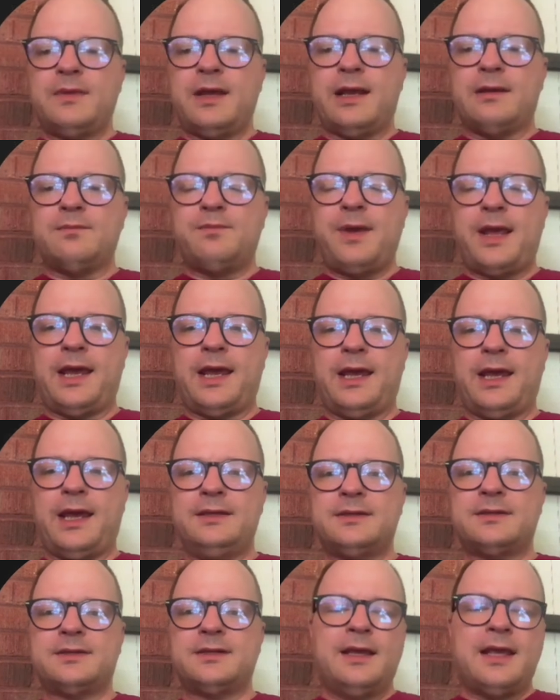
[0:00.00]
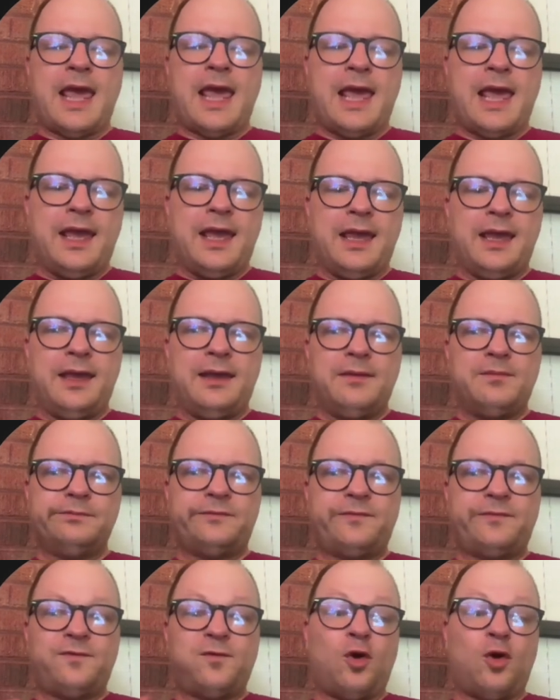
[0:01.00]
and paste a
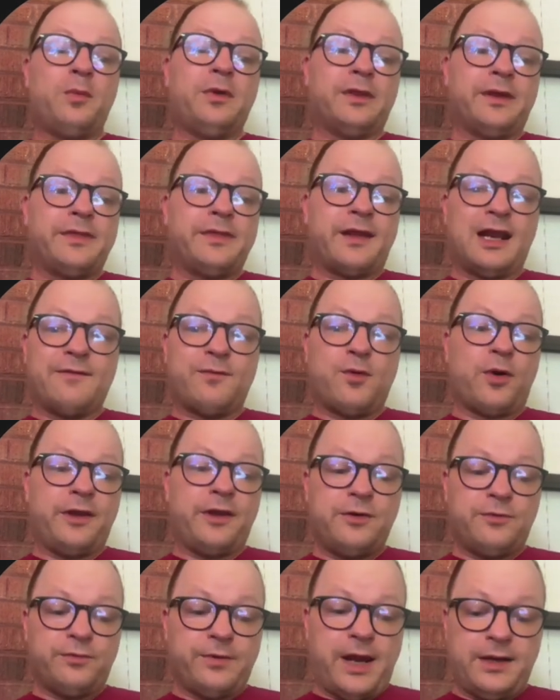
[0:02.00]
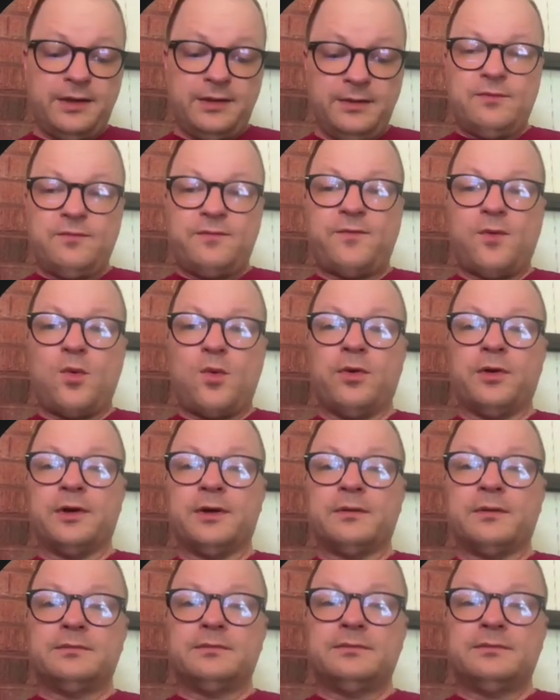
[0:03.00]
formula that I've already created for